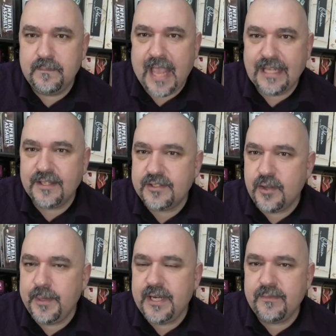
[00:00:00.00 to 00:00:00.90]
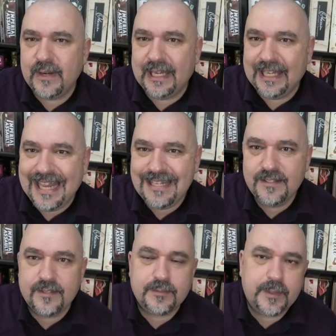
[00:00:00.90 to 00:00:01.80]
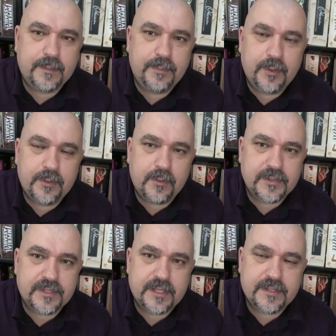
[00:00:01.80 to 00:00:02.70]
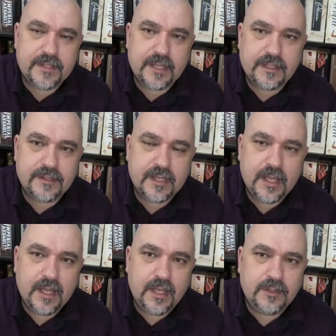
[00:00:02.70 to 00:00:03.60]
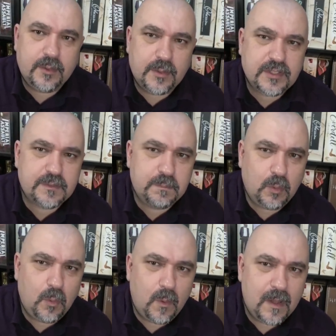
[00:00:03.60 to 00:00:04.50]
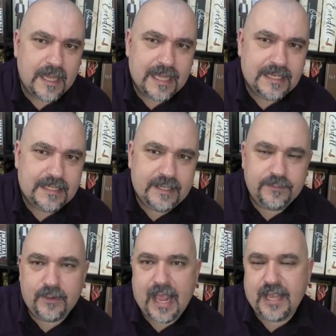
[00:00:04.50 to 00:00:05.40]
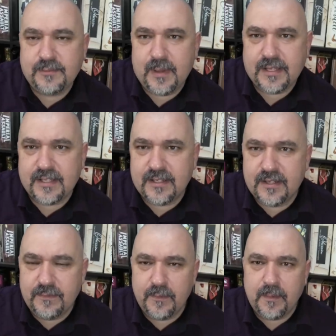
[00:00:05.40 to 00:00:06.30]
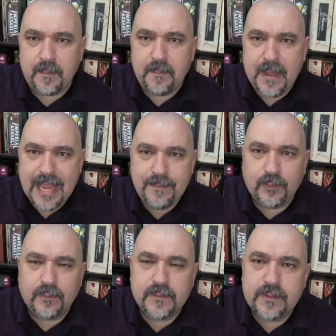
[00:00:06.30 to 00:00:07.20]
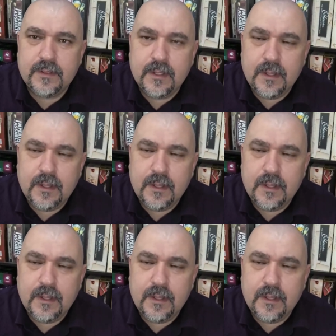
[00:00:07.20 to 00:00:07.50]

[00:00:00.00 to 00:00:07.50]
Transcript: And there's so many different lenses we can put across these things to explore different aspects and different peoples.